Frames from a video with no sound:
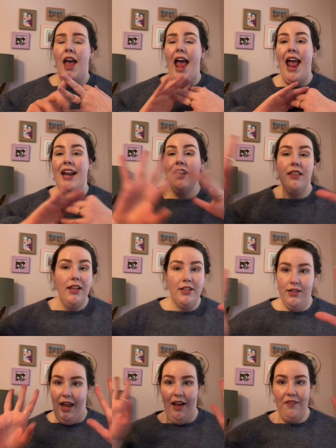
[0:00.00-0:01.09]
anything
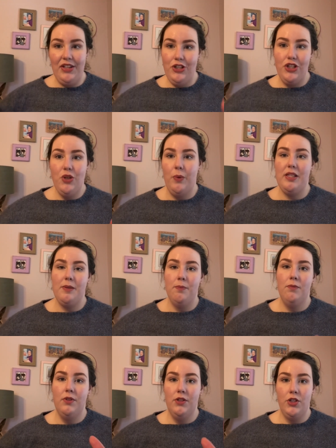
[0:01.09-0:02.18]
having to do with
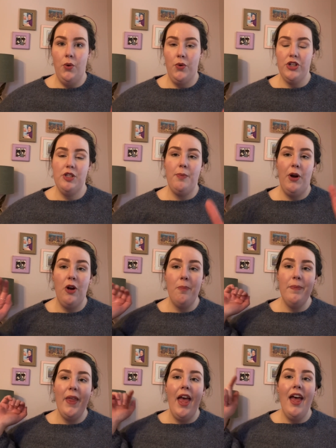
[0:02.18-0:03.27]
donor
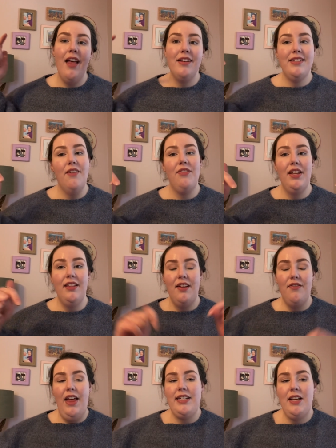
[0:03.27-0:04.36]
sperm, definitely leave
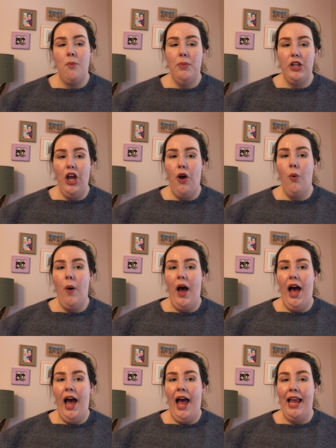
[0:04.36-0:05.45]
that down below.
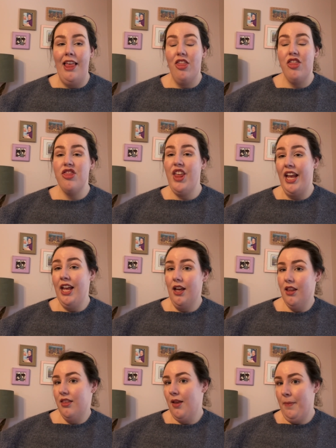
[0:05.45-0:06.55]
I think
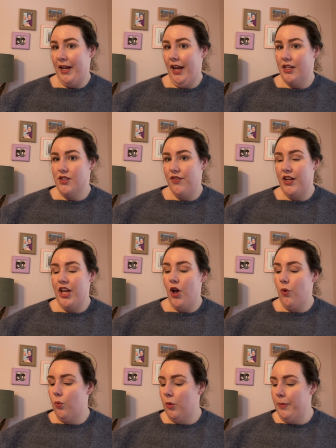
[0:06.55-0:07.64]
that my next video
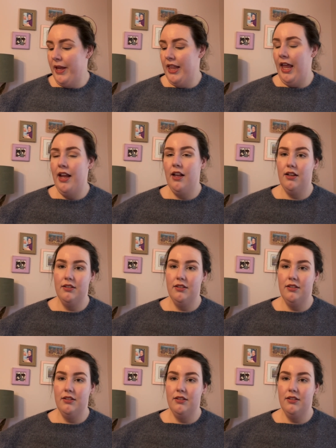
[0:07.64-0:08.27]
will be like